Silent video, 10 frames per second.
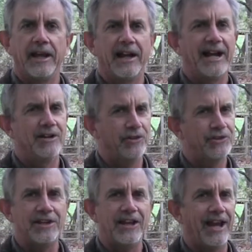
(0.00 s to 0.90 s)
And I
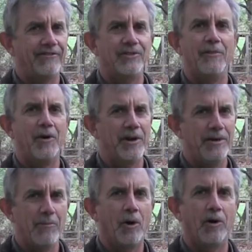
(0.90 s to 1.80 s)
don't think you have to mow
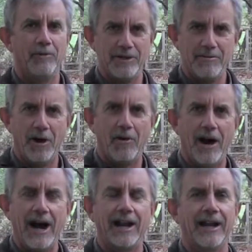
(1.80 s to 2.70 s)
anymore when you
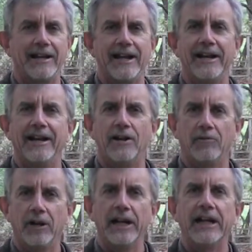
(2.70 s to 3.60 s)
mow high like that. And
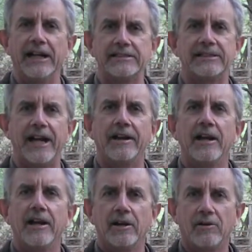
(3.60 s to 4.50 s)
it really lets that
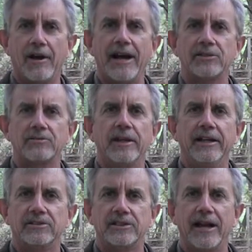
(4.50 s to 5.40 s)
grass
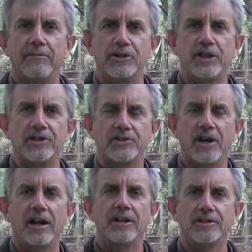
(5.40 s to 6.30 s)
establish a
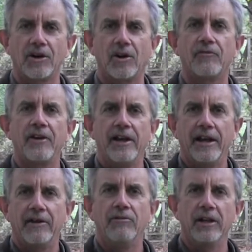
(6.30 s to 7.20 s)
solid turf
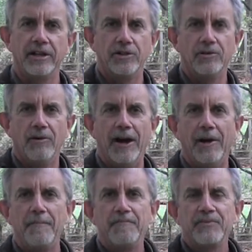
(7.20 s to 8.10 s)
and really do
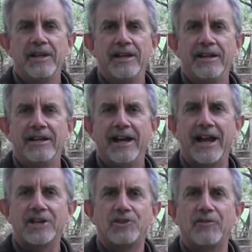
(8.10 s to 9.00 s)
well.
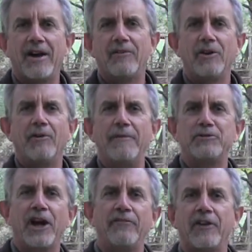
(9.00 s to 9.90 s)
Hey, I survive on
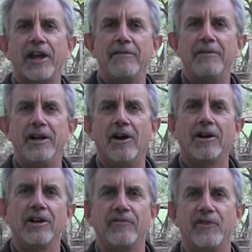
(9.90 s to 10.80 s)
web traffic. I'd be
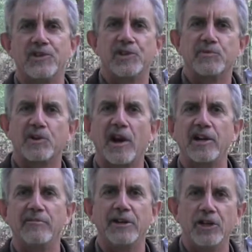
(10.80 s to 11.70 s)
honored if you'd
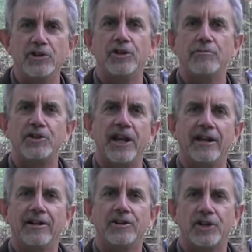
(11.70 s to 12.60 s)
subscribe to my YouTube
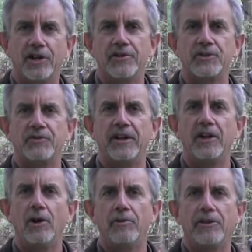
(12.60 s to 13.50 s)
channel and share this
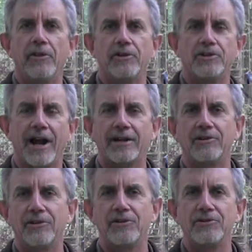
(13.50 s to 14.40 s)
video with other
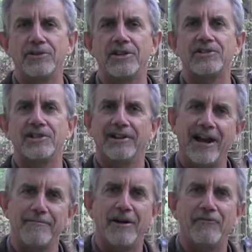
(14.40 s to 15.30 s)
tractor enthusiasts and
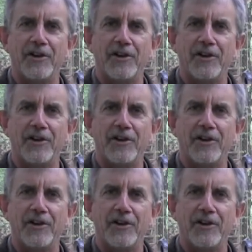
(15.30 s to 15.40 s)
like my